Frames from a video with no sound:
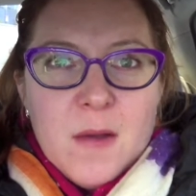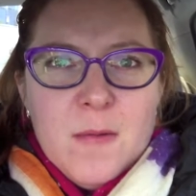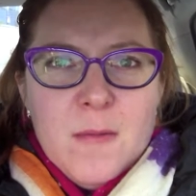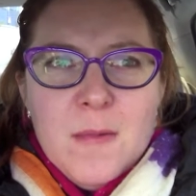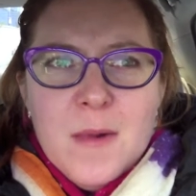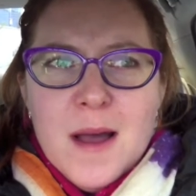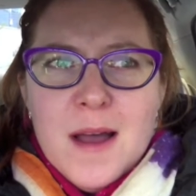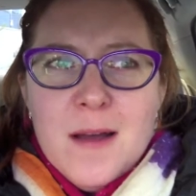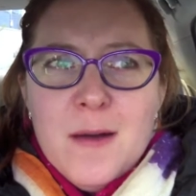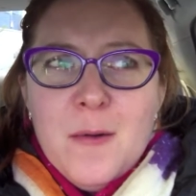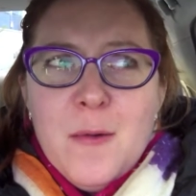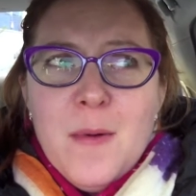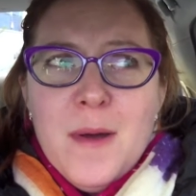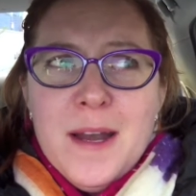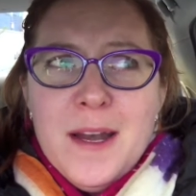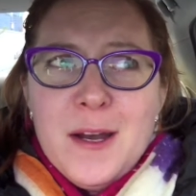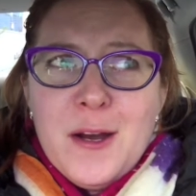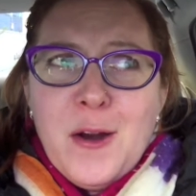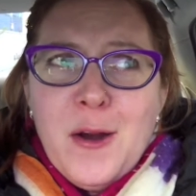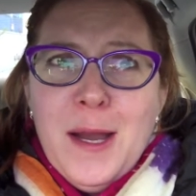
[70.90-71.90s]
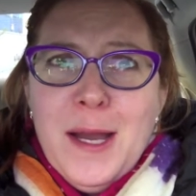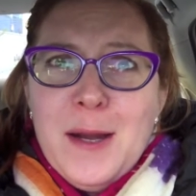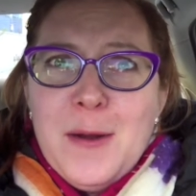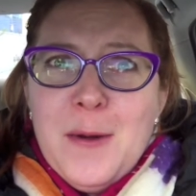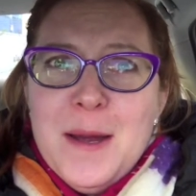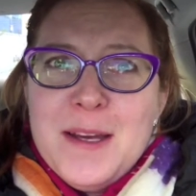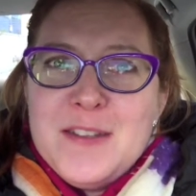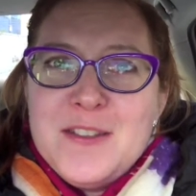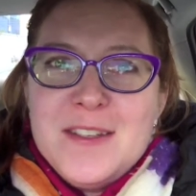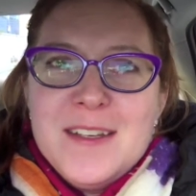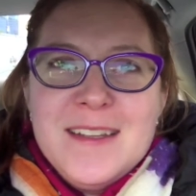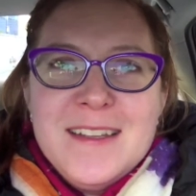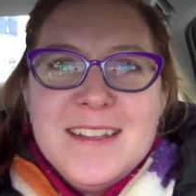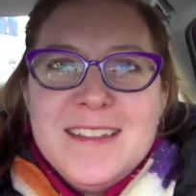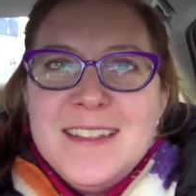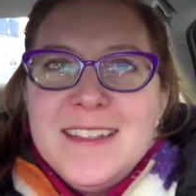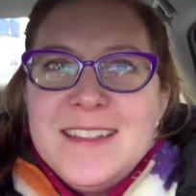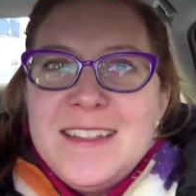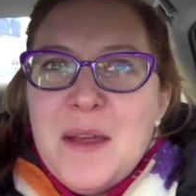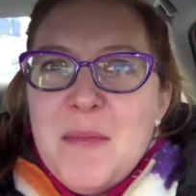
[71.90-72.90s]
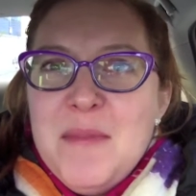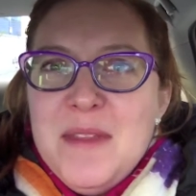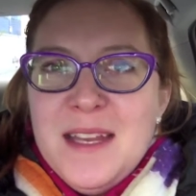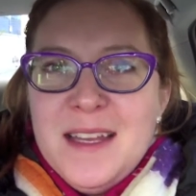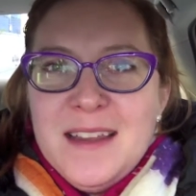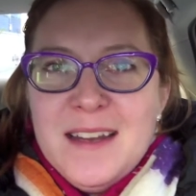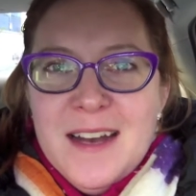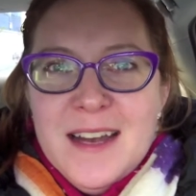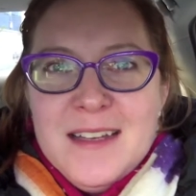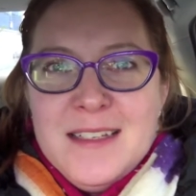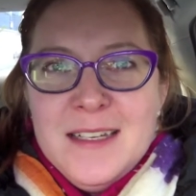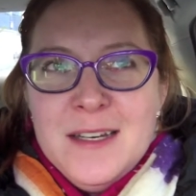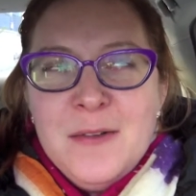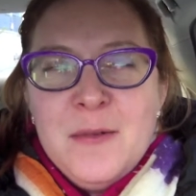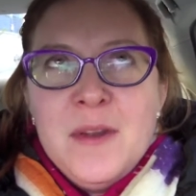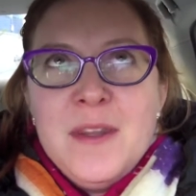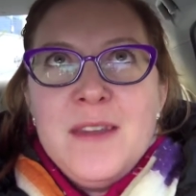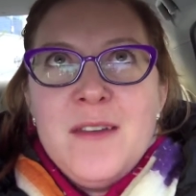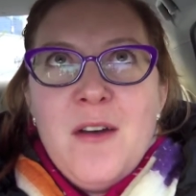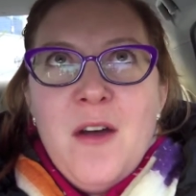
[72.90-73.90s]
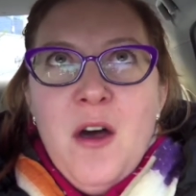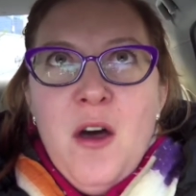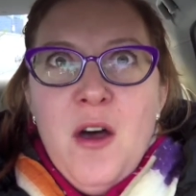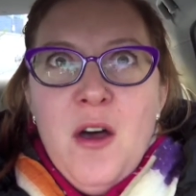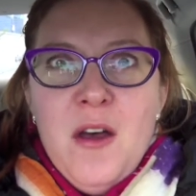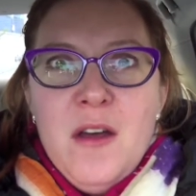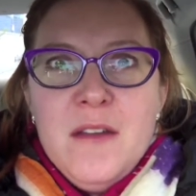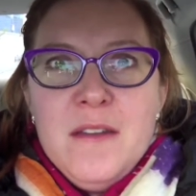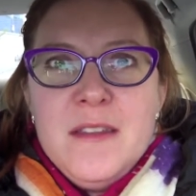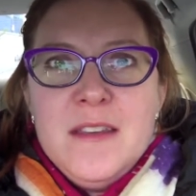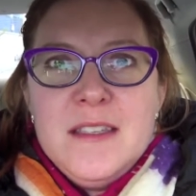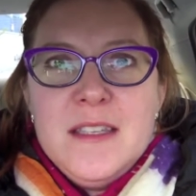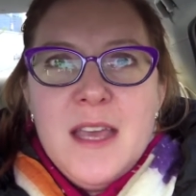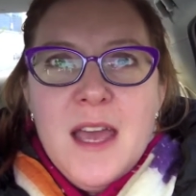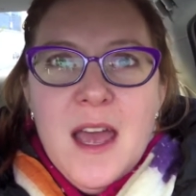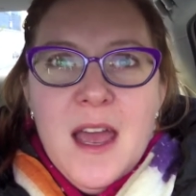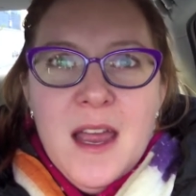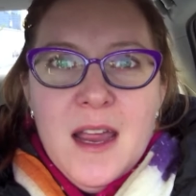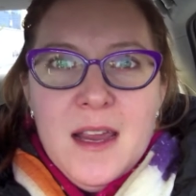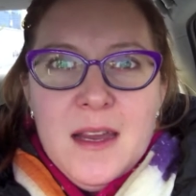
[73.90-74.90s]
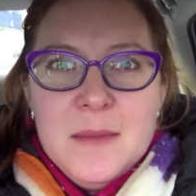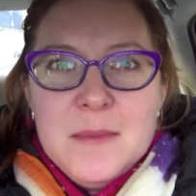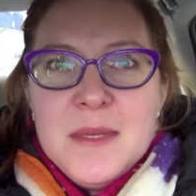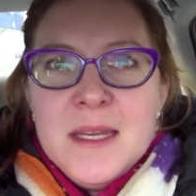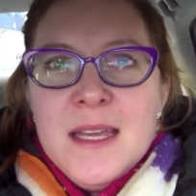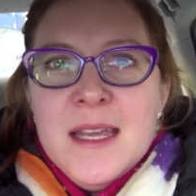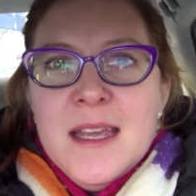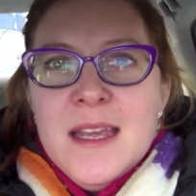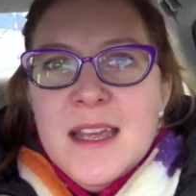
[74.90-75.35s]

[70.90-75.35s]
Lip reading: Well, what a great question. This is something that I deal with all the time.